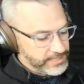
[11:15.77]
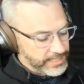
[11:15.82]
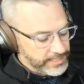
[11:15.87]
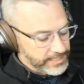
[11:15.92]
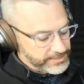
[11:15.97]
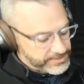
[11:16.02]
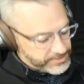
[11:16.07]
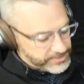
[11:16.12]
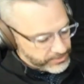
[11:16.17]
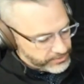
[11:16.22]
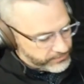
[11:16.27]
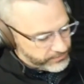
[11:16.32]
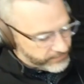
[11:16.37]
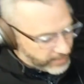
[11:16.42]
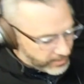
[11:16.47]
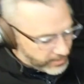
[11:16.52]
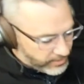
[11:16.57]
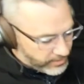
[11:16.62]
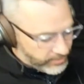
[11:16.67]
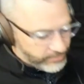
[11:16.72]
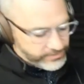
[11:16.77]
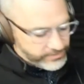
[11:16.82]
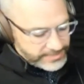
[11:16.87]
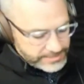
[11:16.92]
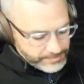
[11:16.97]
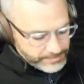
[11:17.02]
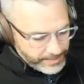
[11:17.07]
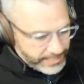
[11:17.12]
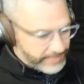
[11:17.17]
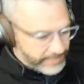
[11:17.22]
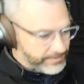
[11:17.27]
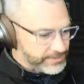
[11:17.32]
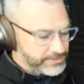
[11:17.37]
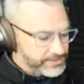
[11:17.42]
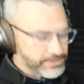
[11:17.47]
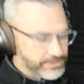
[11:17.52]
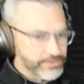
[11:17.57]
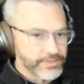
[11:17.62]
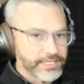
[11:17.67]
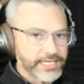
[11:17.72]
So you've got all these
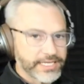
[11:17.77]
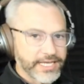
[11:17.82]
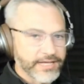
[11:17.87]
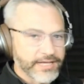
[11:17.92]
payments going out.